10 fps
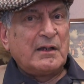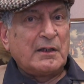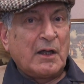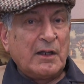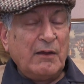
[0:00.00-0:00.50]

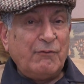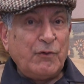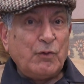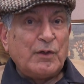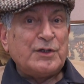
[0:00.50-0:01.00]
Now, if
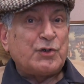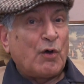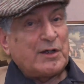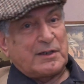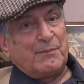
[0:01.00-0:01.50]
you
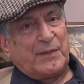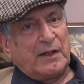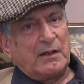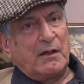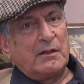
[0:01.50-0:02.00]
enjoy something,
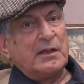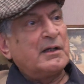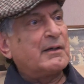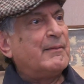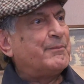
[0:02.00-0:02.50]
now here